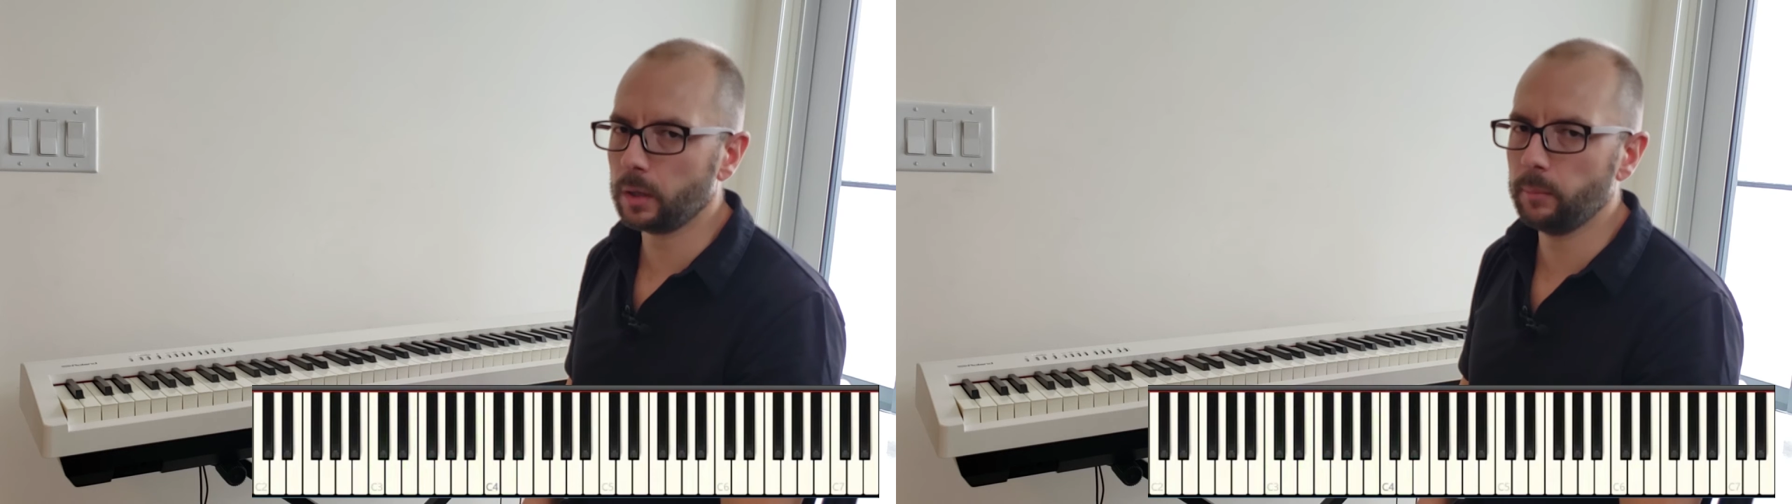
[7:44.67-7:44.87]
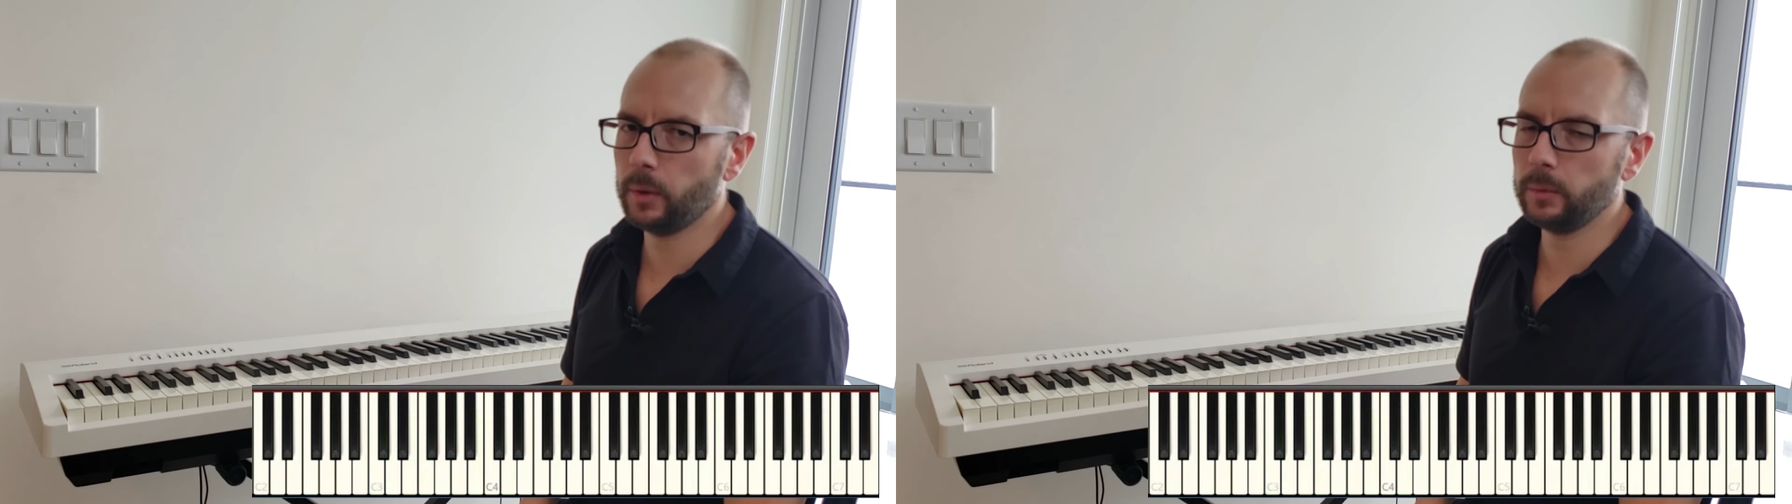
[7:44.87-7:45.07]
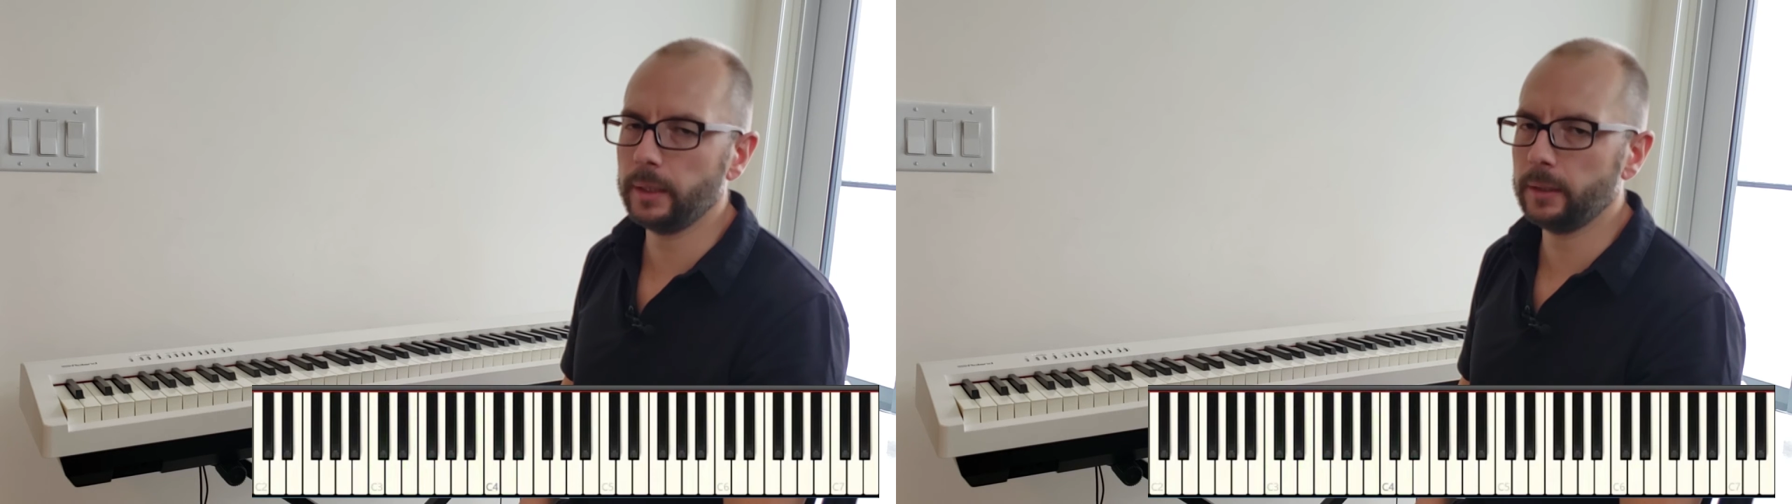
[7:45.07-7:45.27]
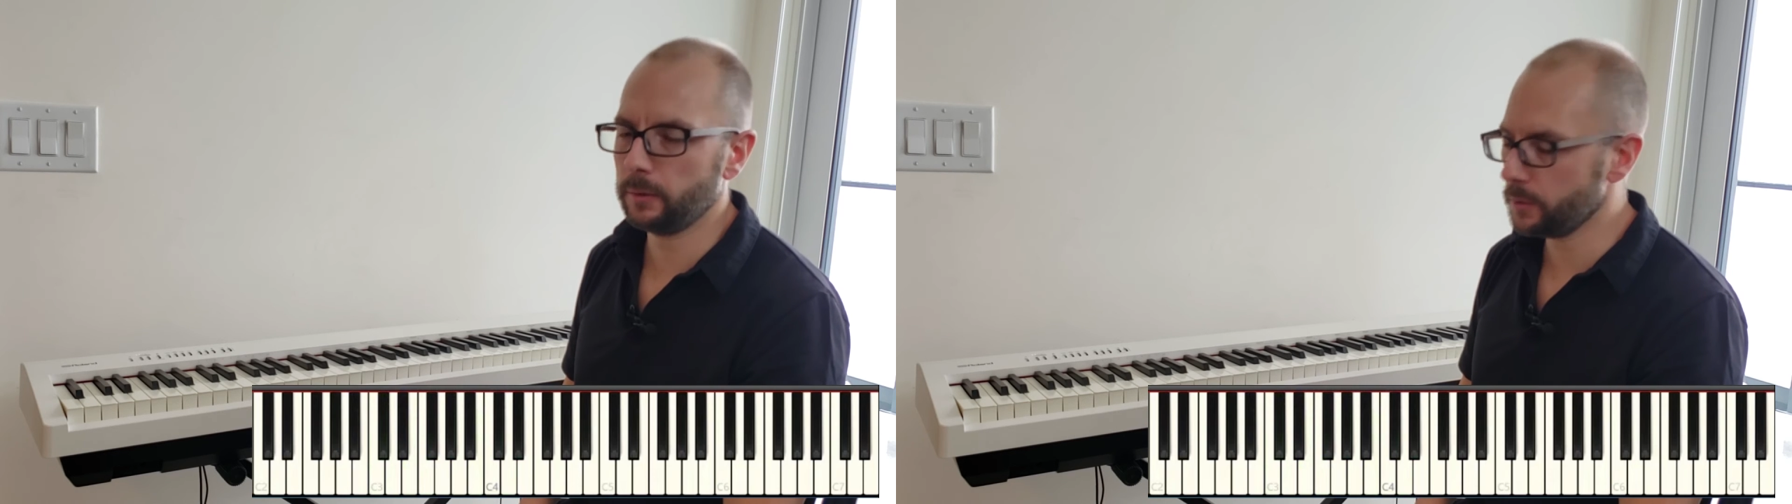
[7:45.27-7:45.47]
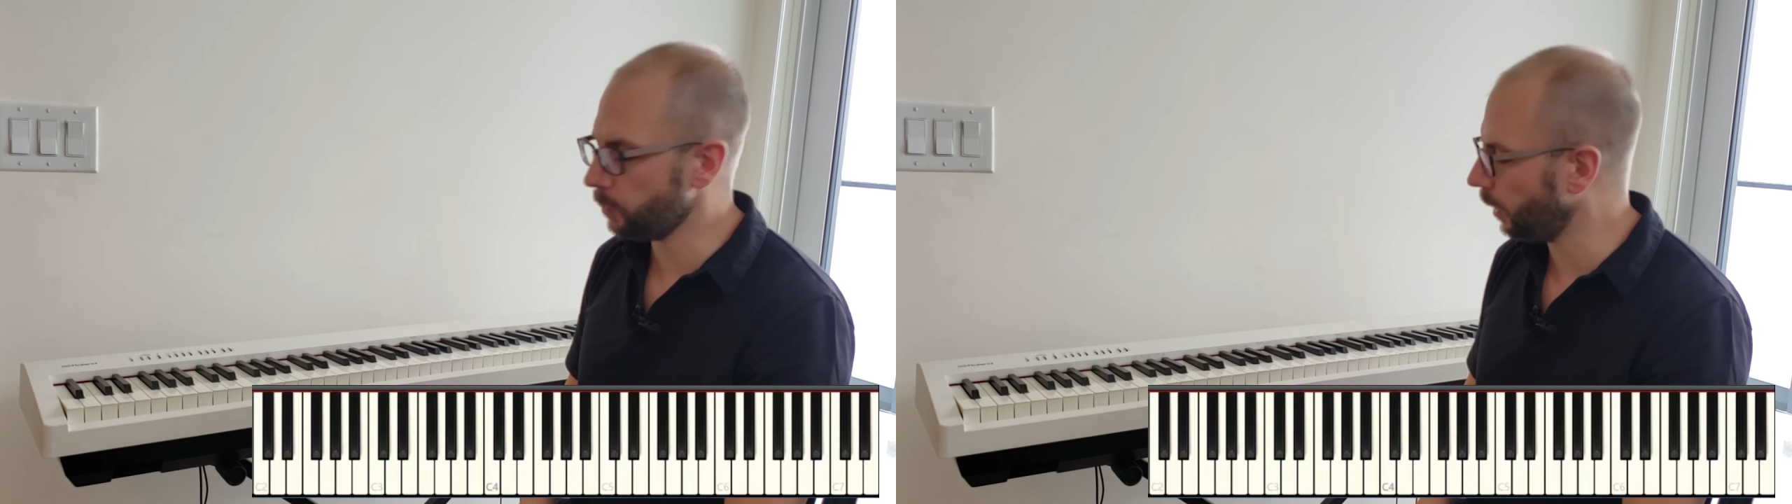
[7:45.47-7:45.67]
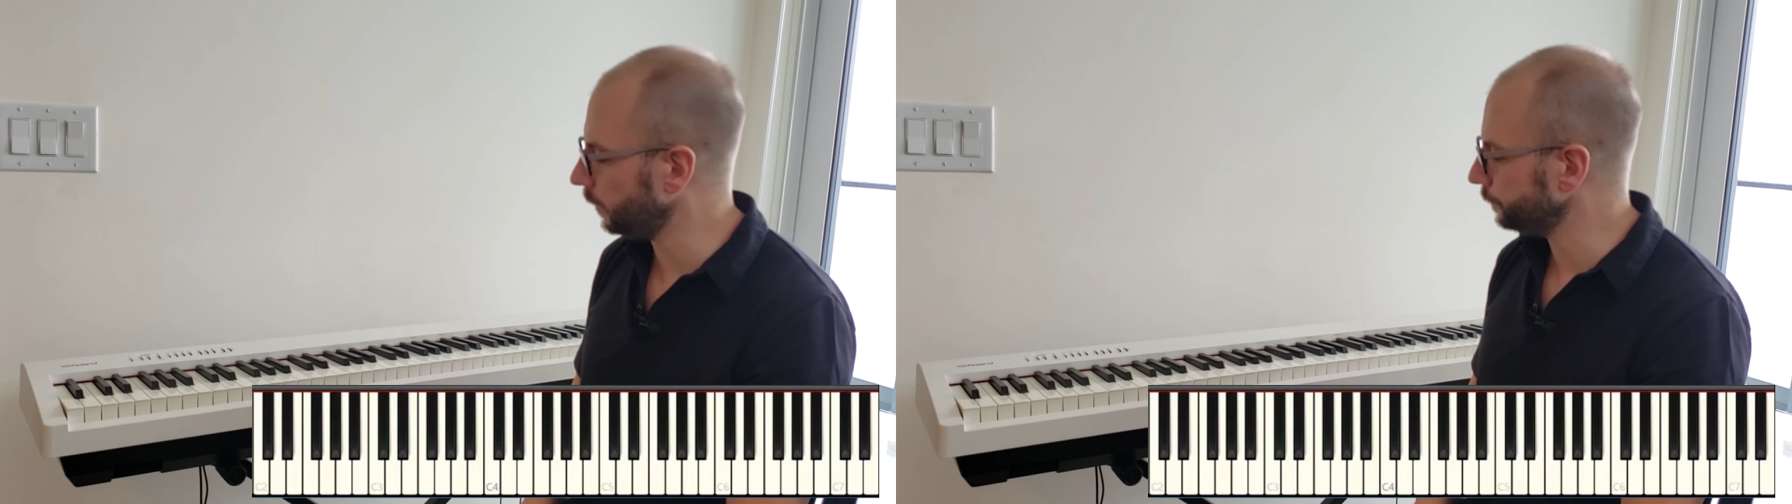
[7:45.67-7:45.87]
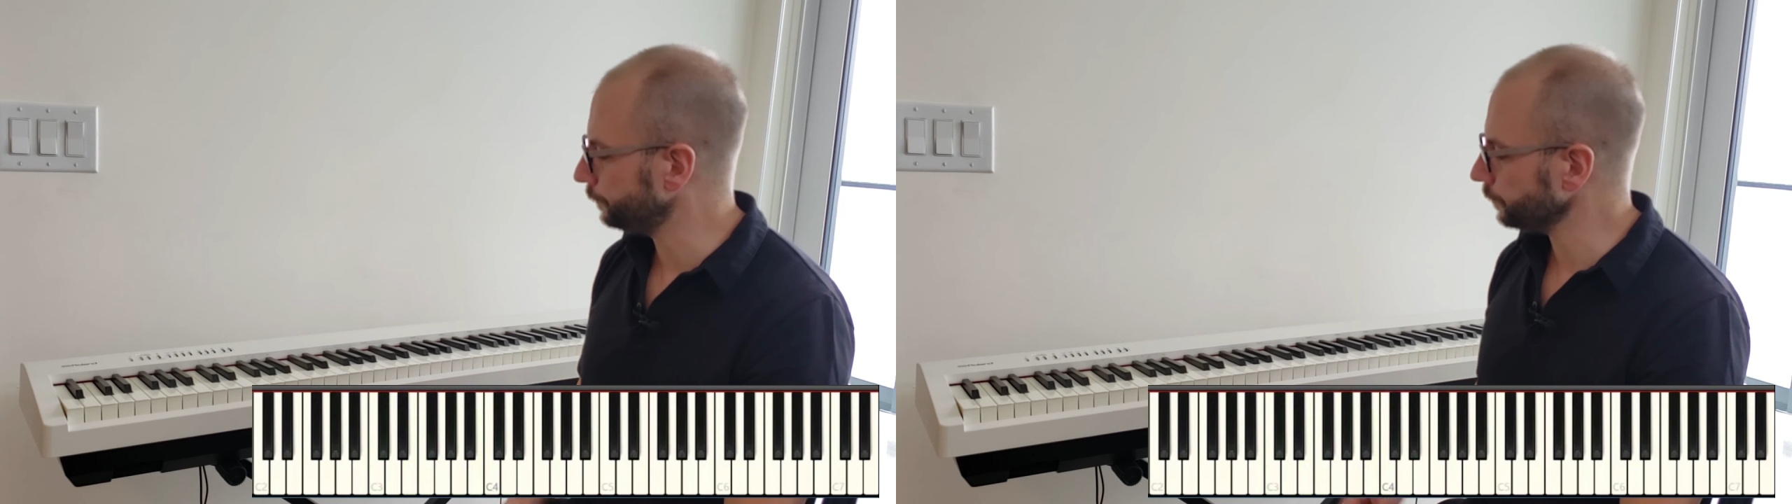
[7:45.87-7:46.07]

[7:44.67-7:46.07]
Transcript: about later as well.